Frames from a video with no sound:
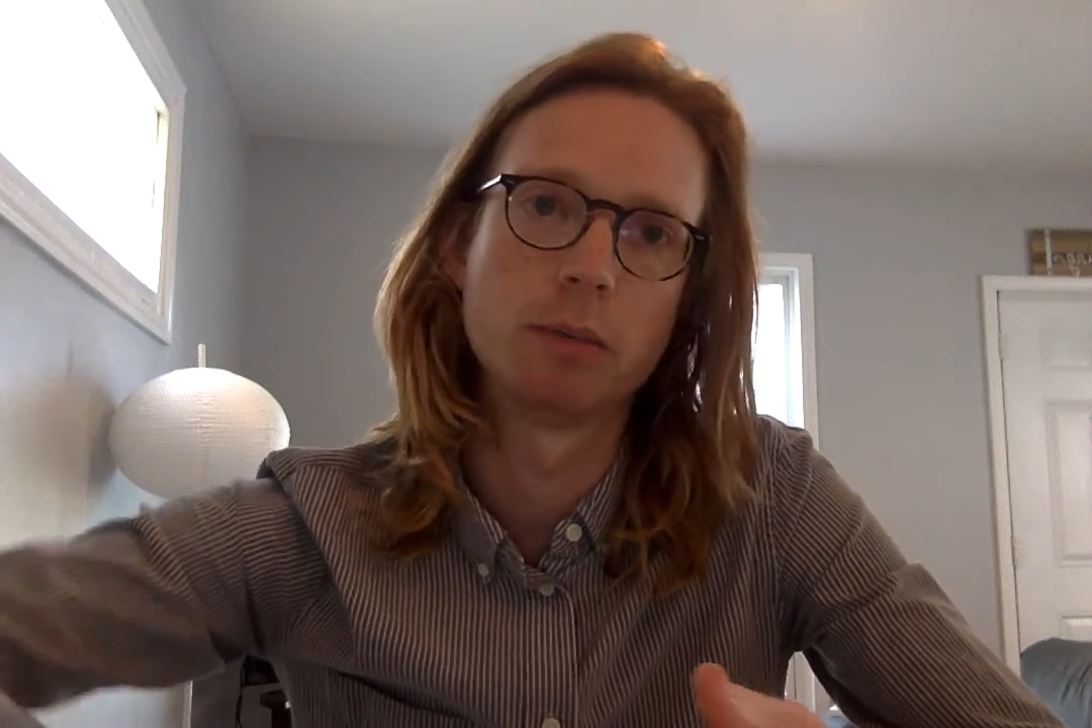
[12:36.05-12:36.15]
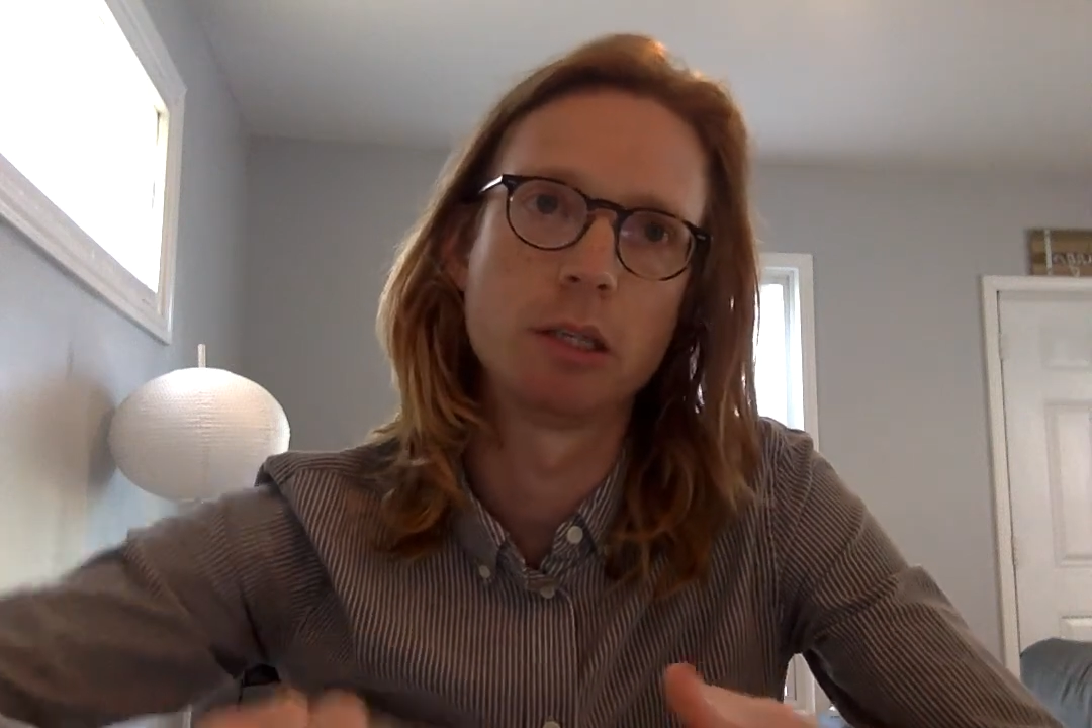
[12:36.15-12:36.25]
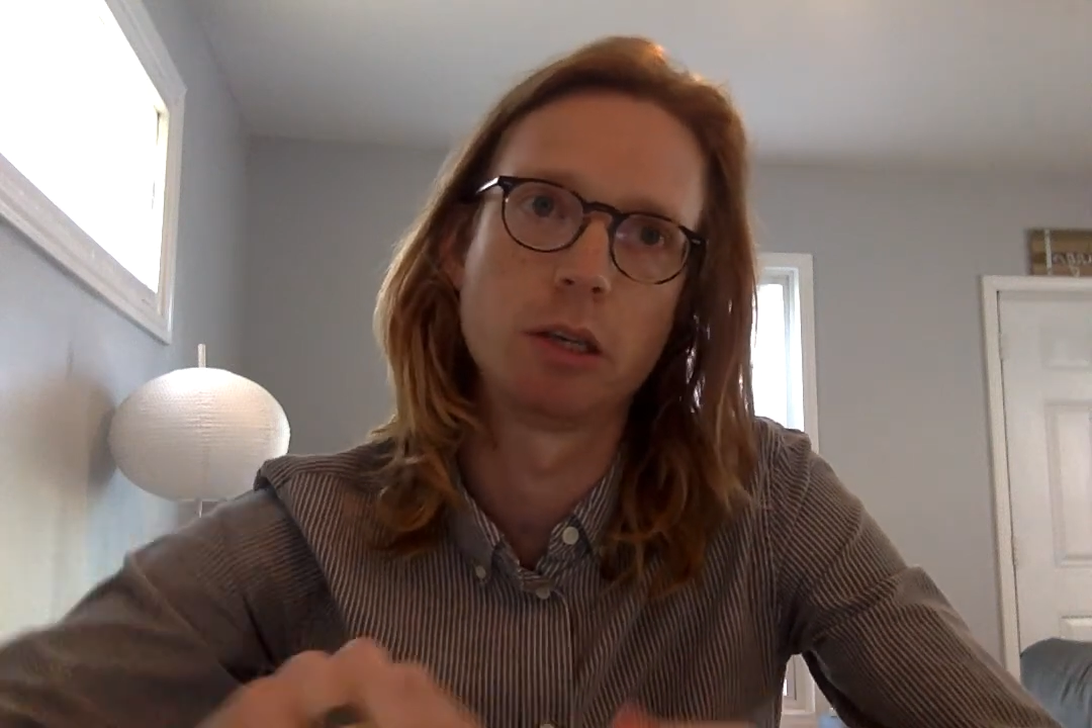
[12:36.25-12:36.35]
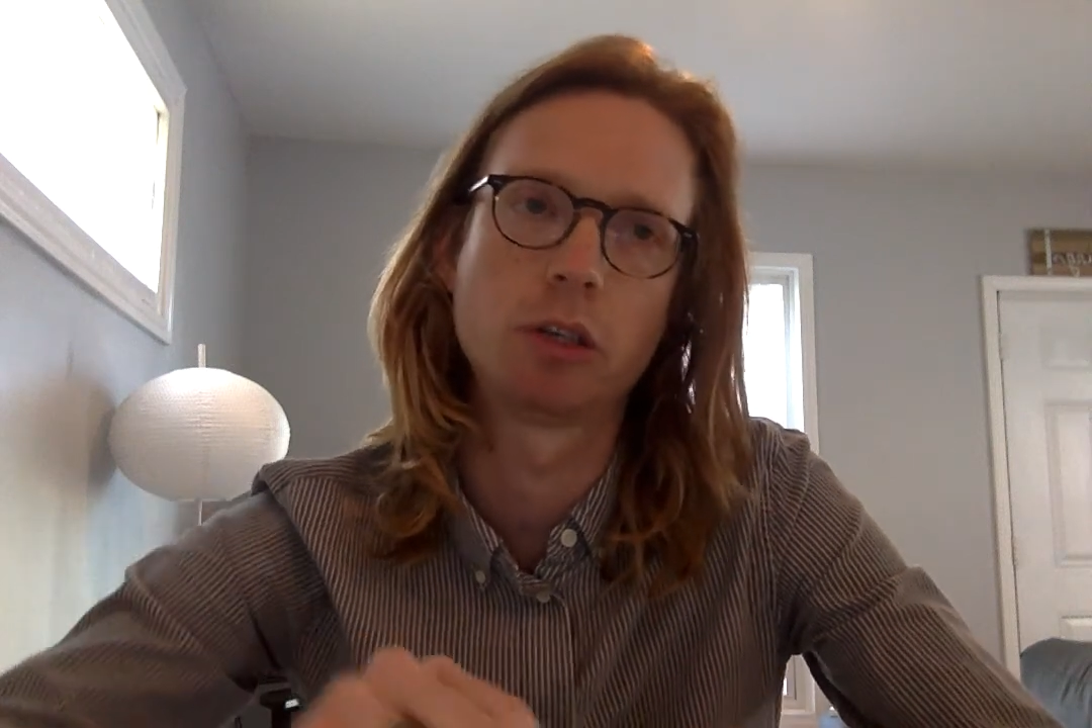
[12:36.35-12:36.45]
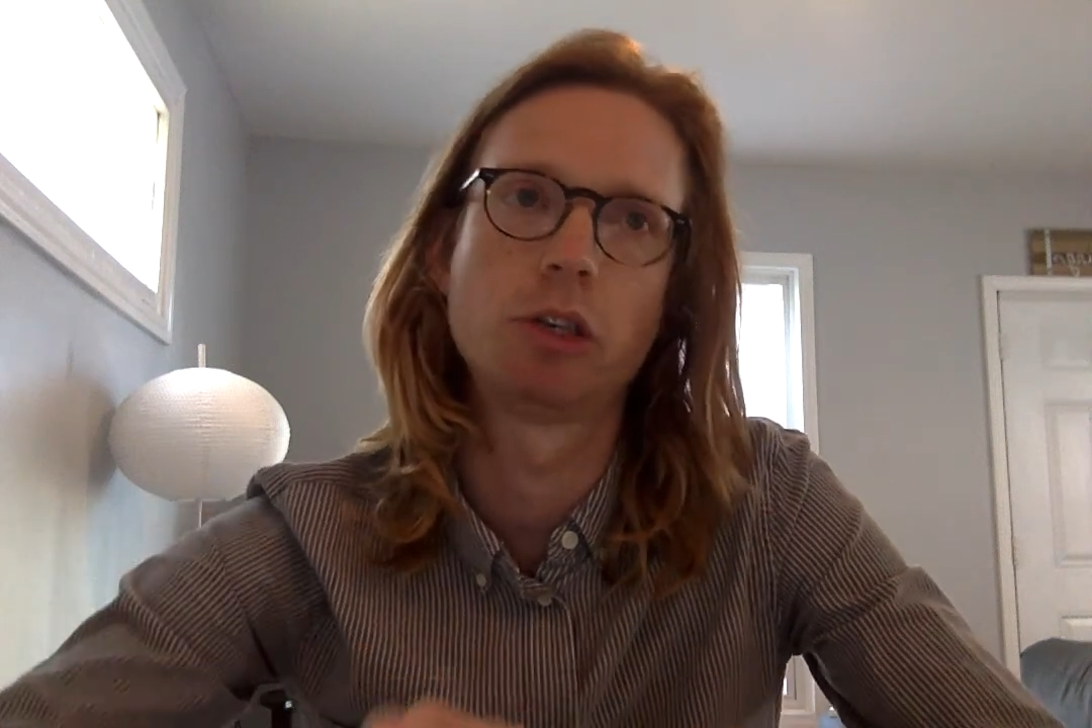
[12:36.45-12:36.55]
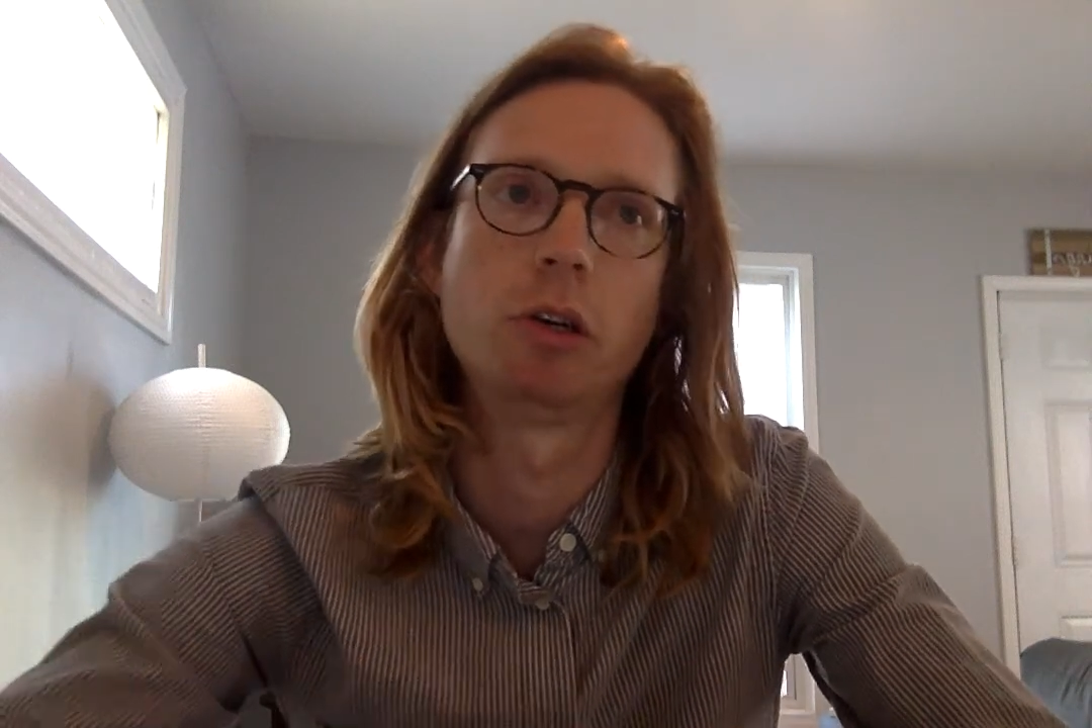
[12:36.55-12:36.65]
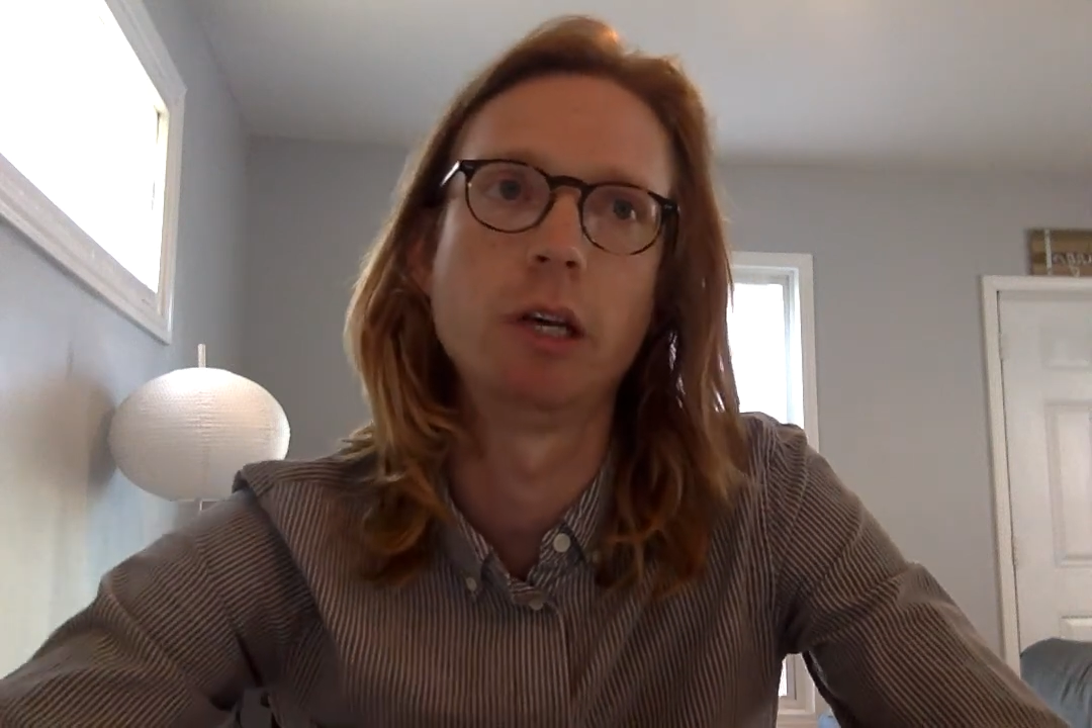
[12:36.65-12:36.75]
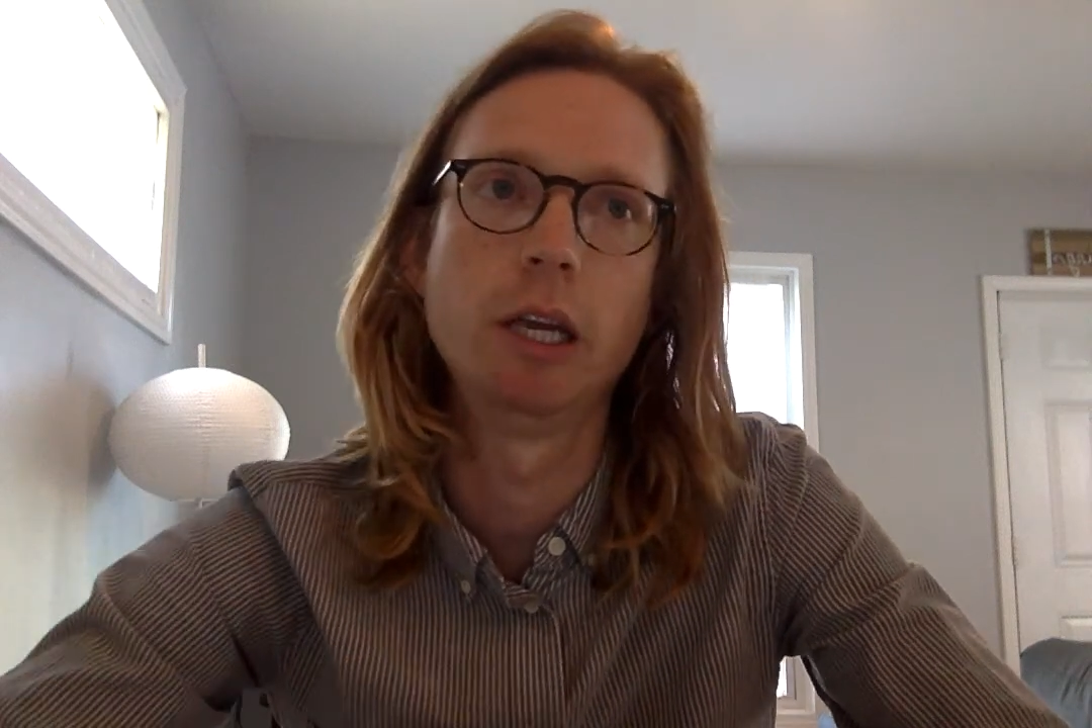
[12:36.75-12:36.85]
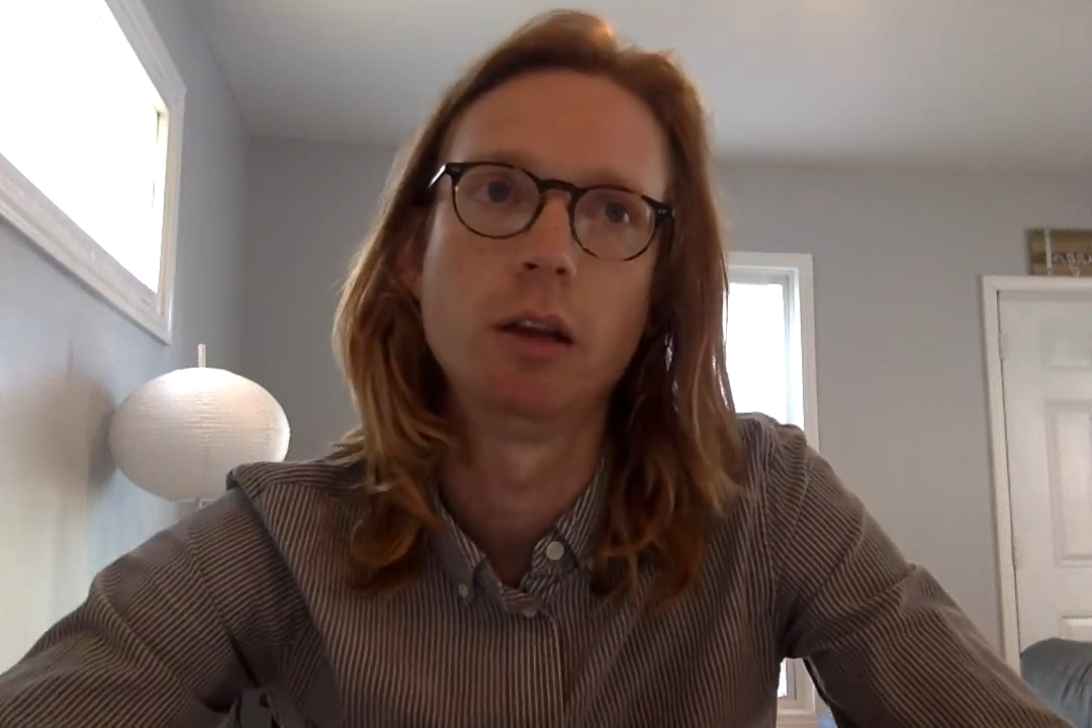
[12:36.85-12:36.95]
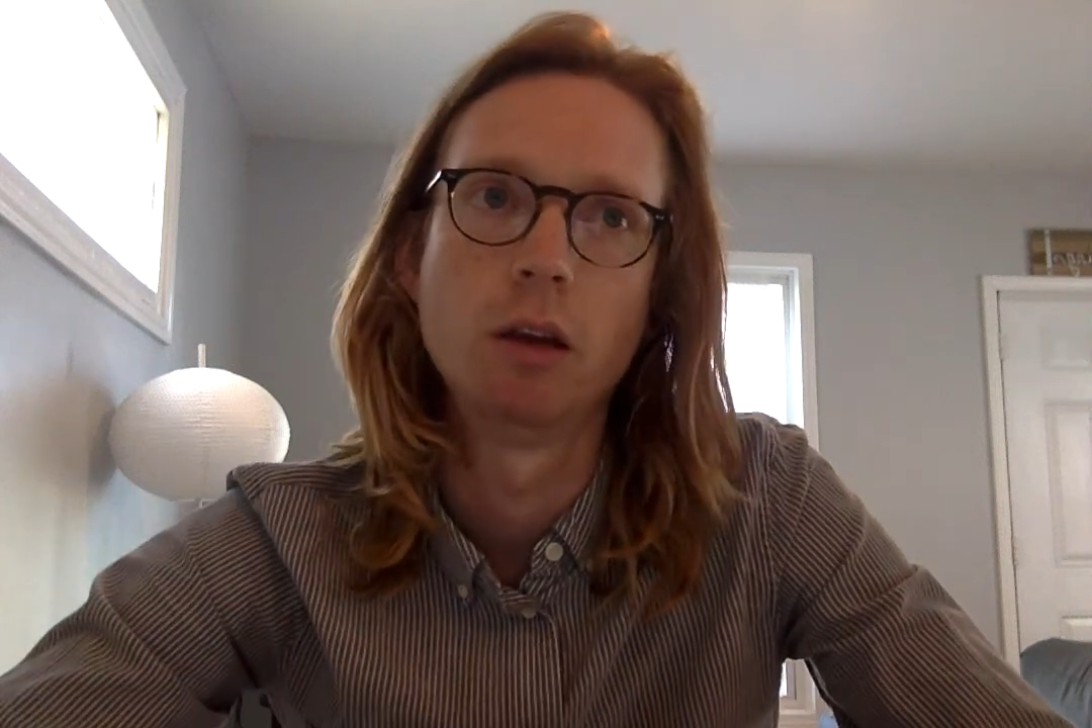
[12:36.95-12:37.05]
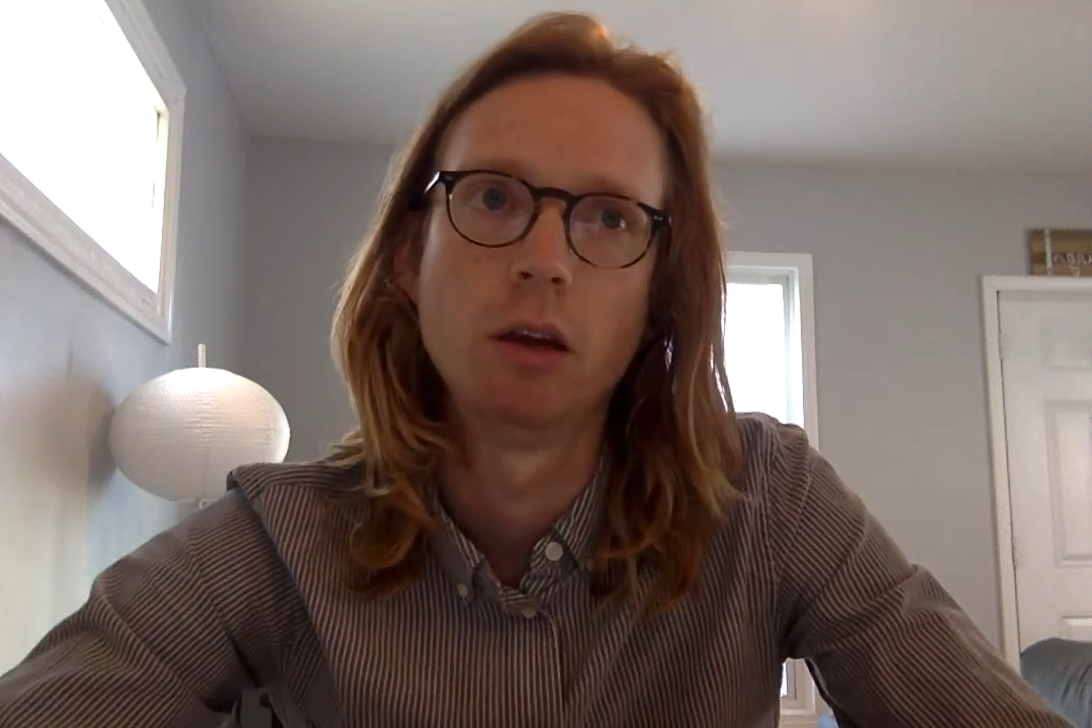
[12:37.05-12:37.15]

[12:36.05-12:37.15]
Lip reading: essentially.